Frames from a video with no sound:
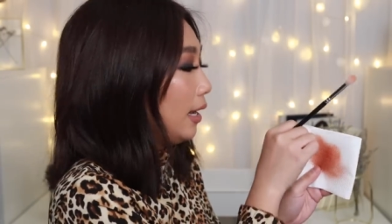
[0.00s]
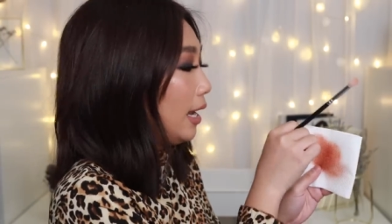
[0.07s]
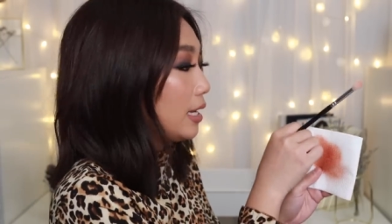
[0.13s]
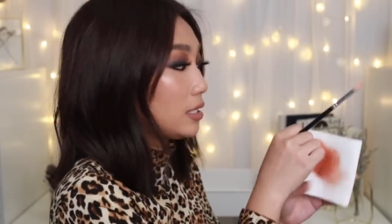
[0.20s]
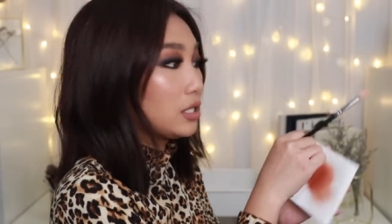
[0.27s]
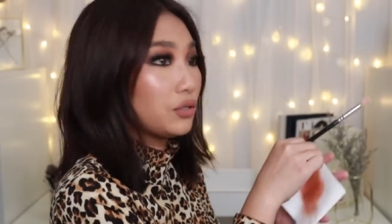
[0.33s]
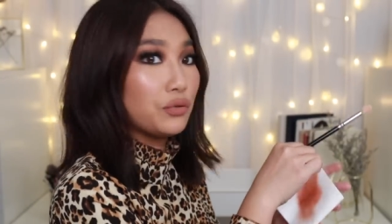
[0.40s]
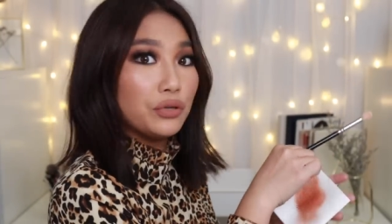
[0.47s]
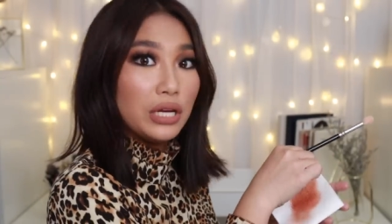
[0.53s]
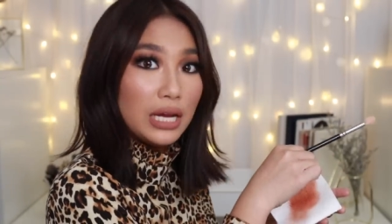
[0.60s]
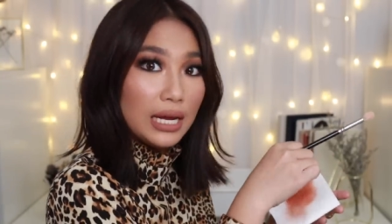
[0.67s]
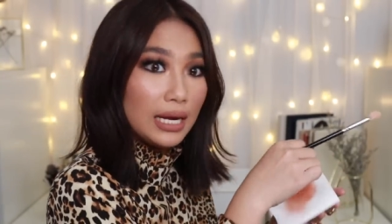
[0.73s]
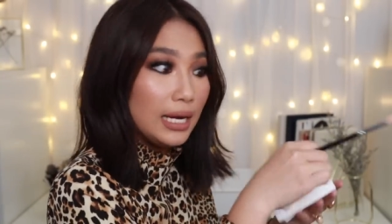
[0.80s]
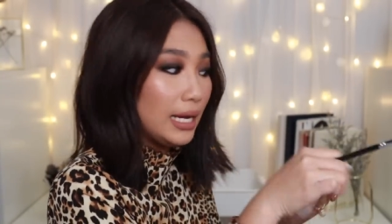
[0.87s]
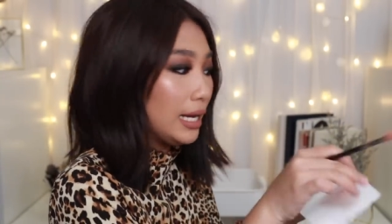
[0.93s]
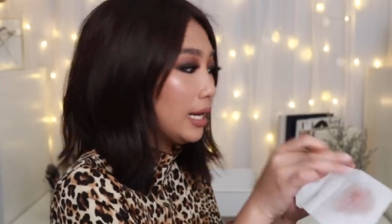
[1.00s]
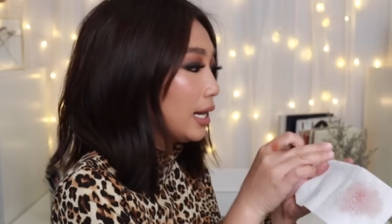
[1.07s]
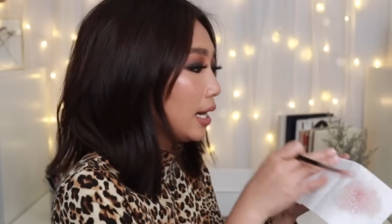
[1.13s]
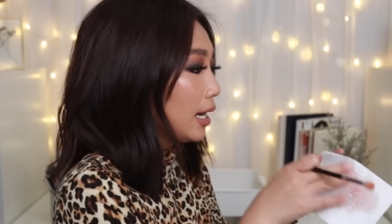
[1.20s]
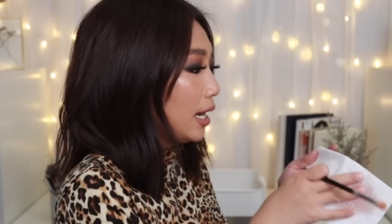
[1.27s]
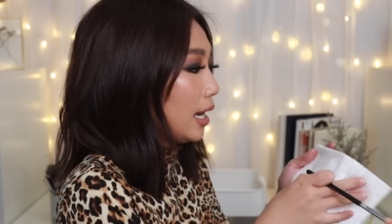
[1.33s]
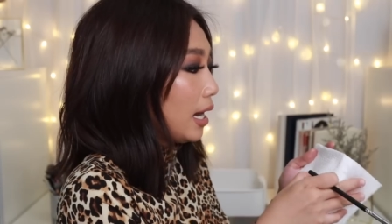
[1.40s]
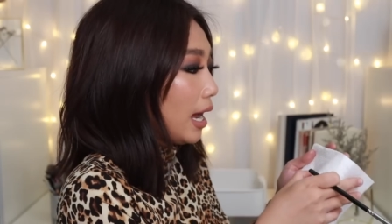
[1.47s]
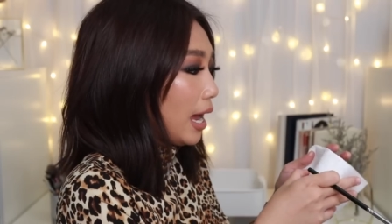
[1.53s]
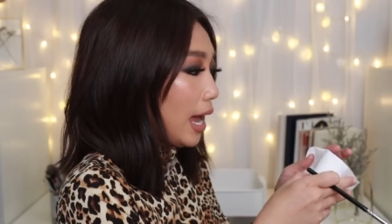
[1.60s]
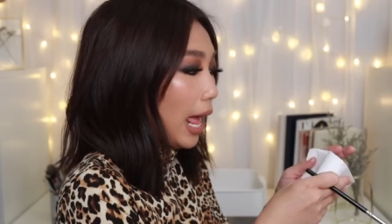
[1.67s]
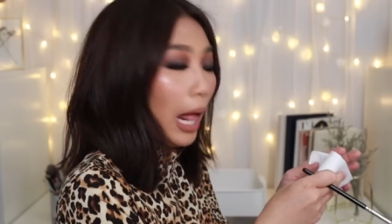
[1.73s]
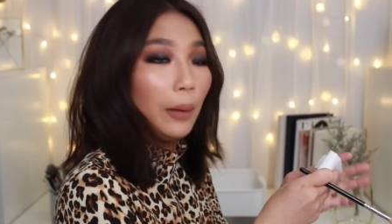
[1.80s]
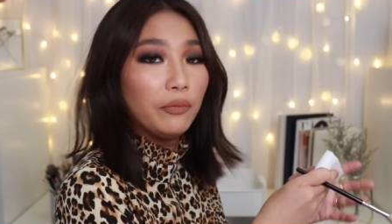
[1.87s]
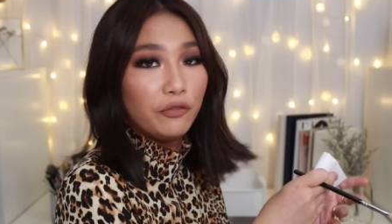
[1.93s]
It's really
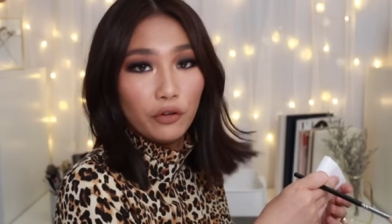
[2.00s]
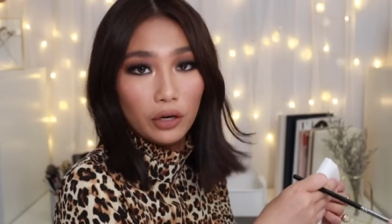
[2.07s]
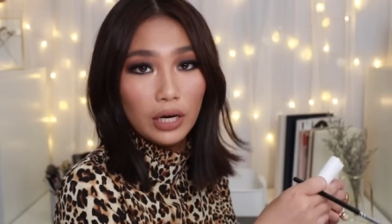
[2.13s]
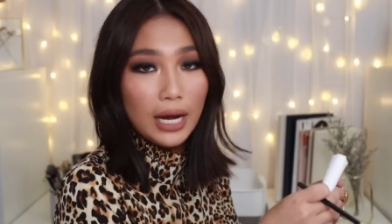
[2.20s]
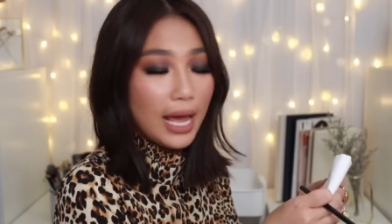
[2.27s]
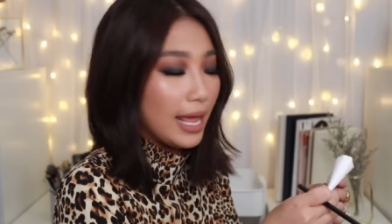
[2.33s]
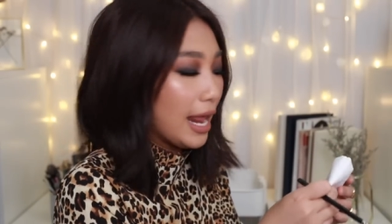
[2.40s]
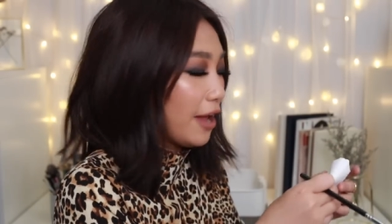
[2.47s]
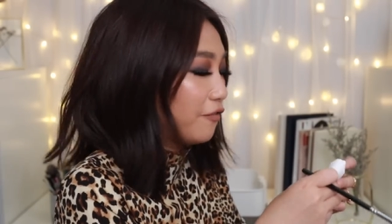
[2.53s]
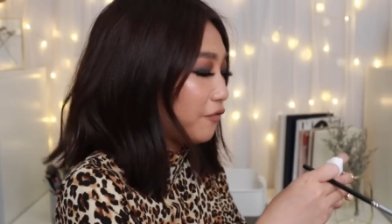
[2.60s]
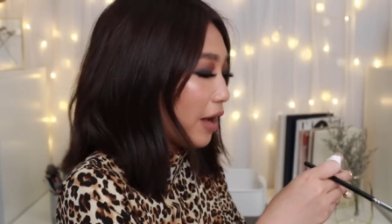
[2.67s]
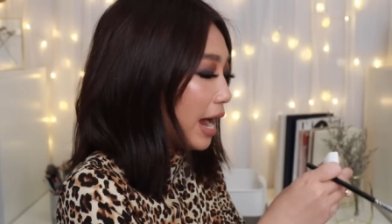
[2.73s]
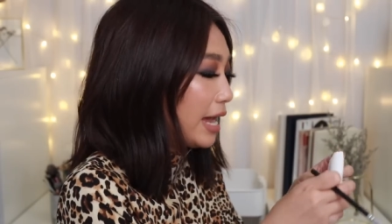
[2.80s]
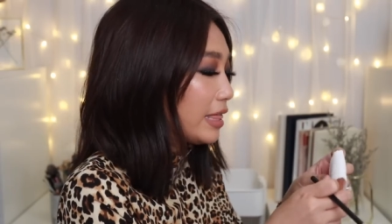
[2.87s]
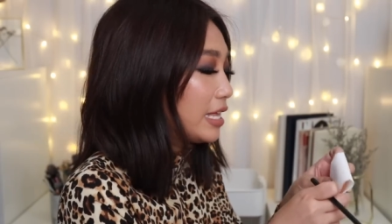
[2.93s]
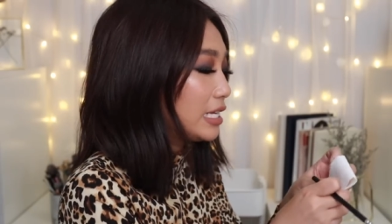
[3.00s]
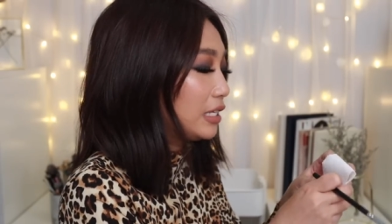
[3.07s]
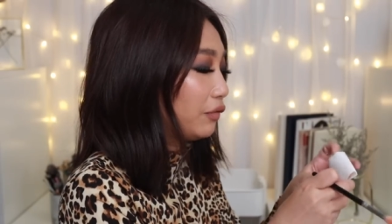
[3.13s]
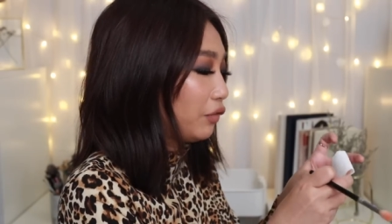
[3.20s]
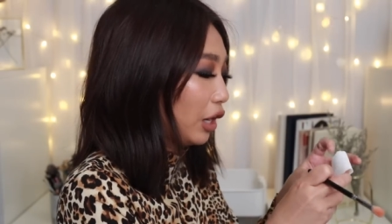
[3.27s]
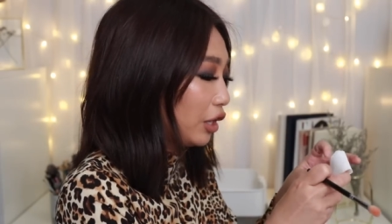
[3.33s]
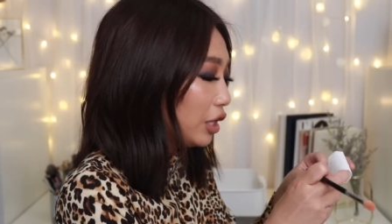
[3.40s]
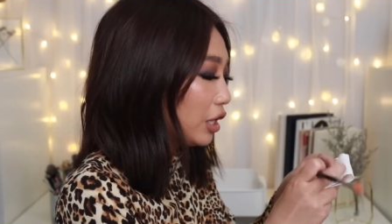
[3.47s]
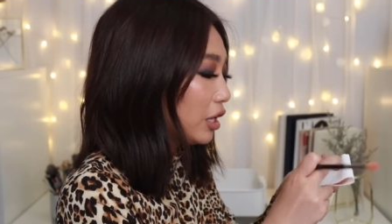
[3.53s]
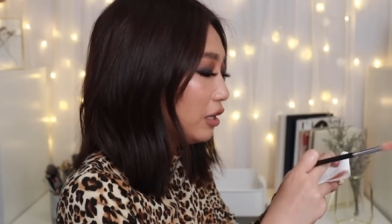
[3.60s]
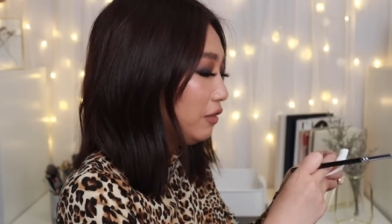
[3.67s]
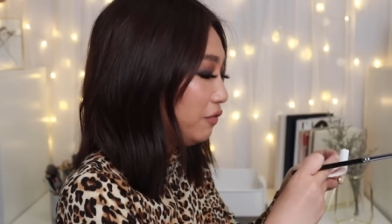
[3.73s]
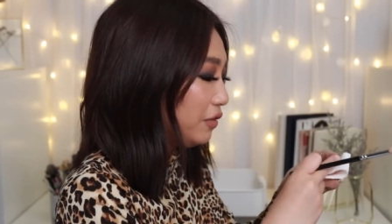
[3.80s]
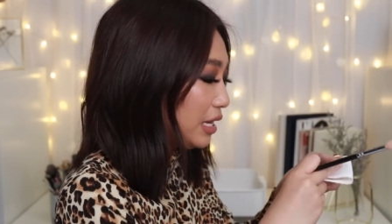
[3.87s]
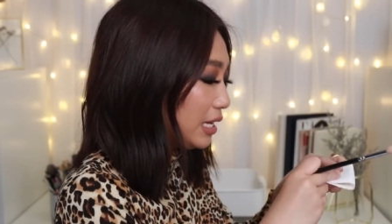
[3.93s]
helpful, and I find this very
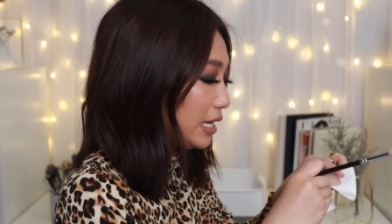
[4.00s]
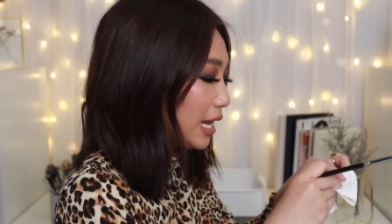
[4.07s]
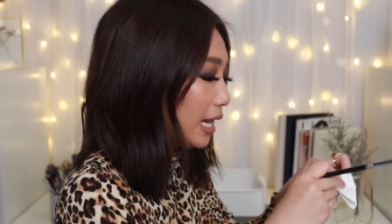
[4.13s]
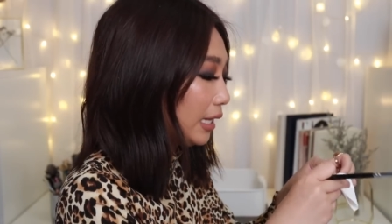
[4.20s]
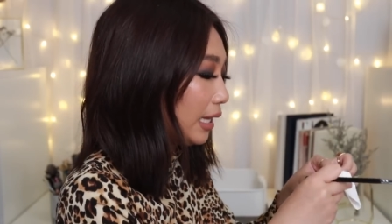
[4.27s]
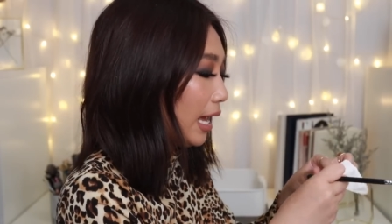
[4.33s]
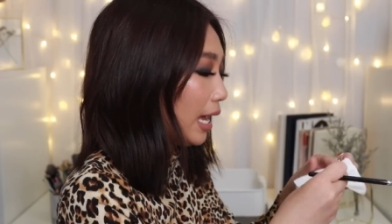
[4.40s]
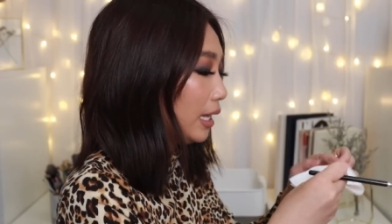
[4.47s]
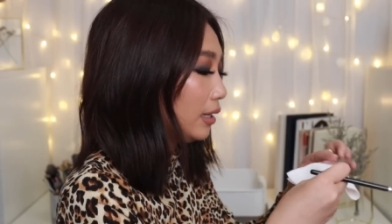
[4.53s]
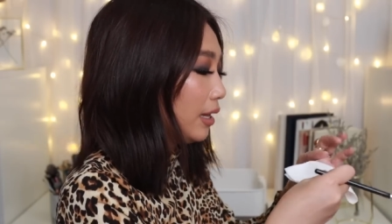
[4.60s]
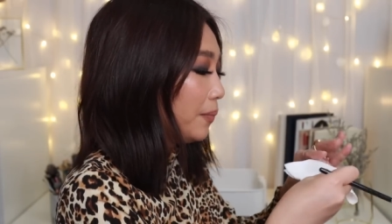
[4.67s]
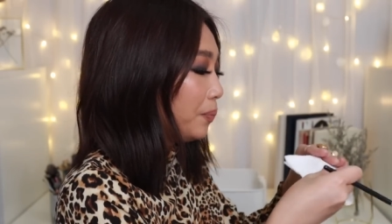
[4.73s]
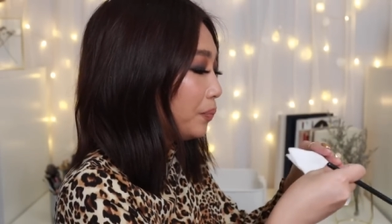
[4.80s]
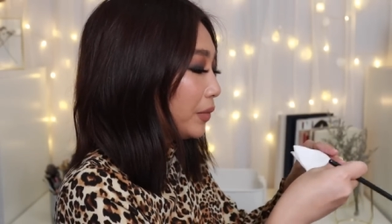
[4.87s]
convenient, and